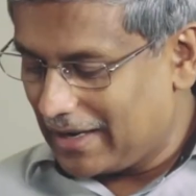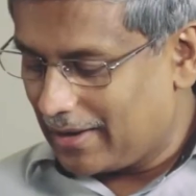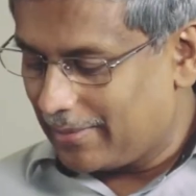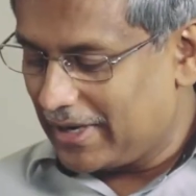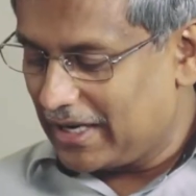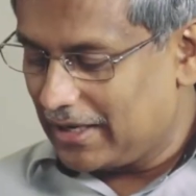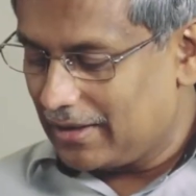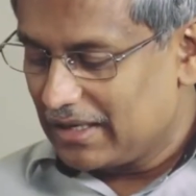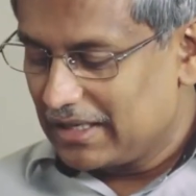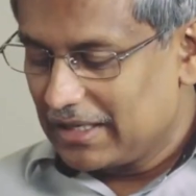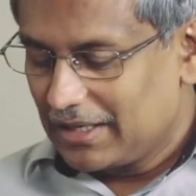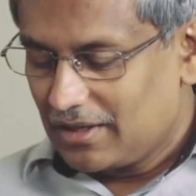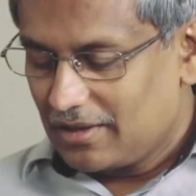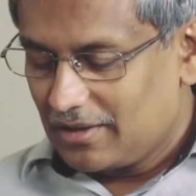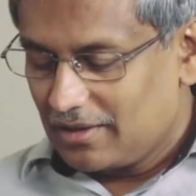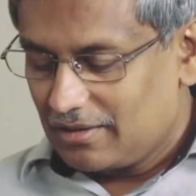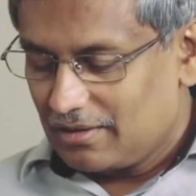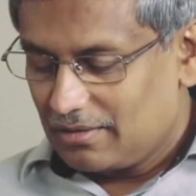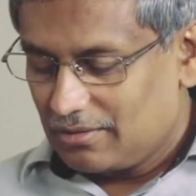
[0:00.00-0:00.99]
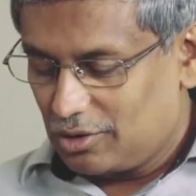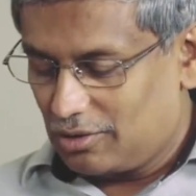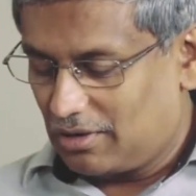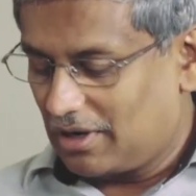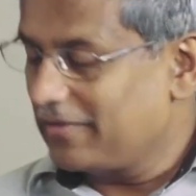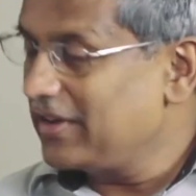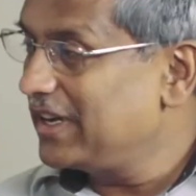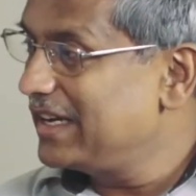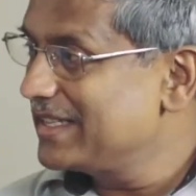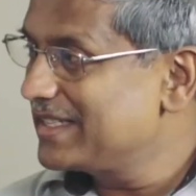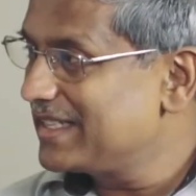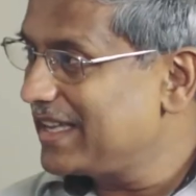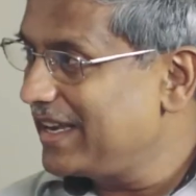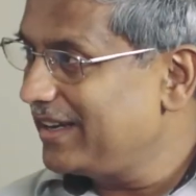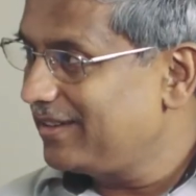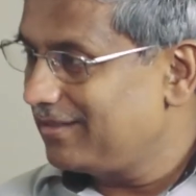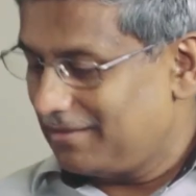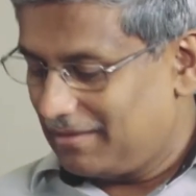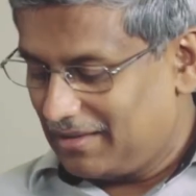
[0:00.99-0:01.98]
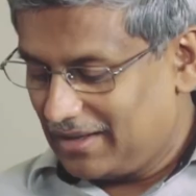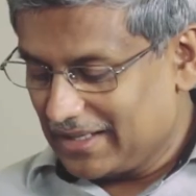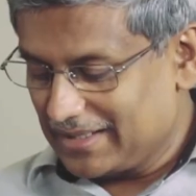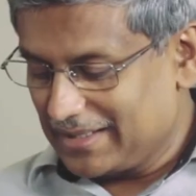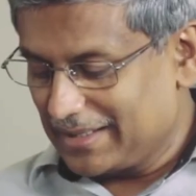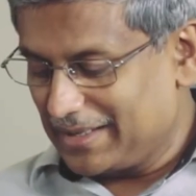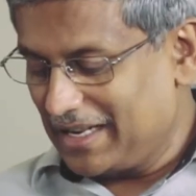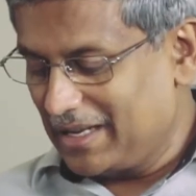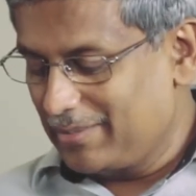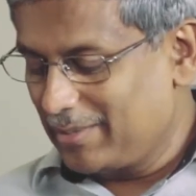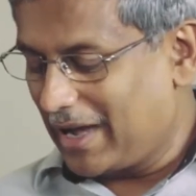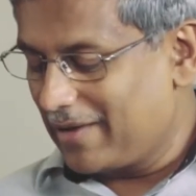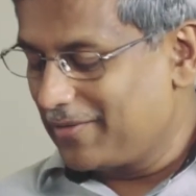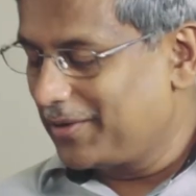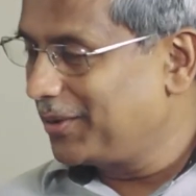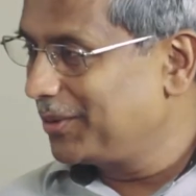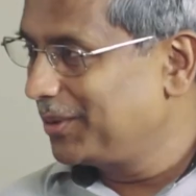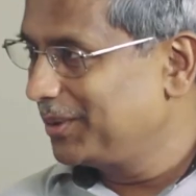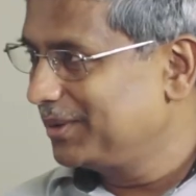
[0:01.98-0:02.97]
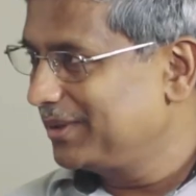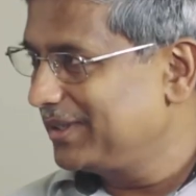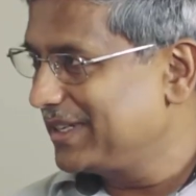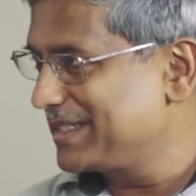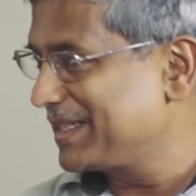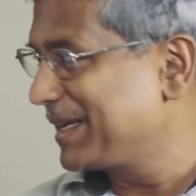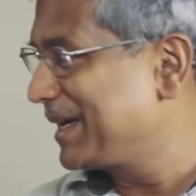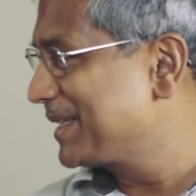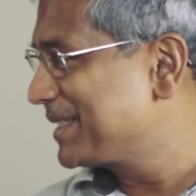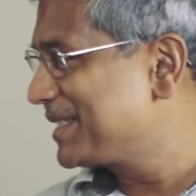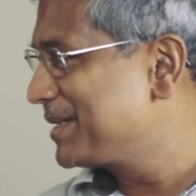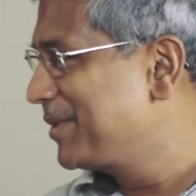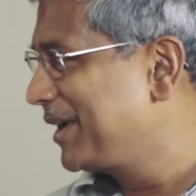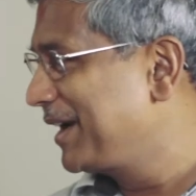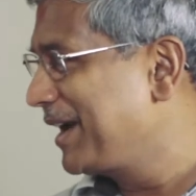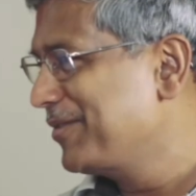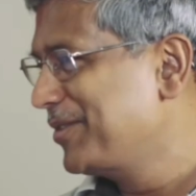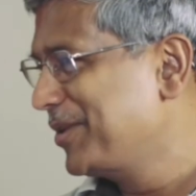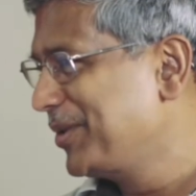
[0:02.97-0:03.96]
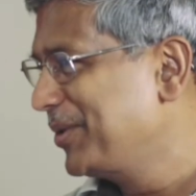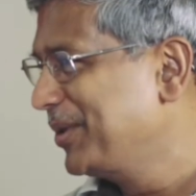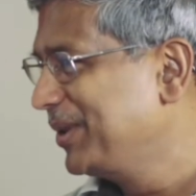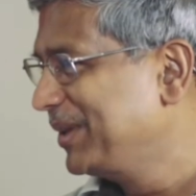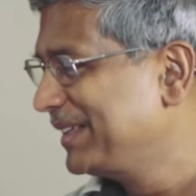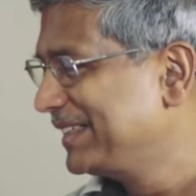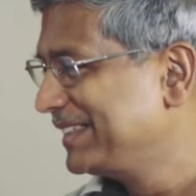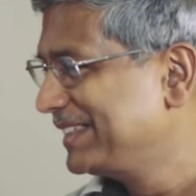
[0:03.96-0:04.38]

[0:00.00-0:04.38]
I mean, should Ravi decide? Does the team have a role? Does the customer have a role?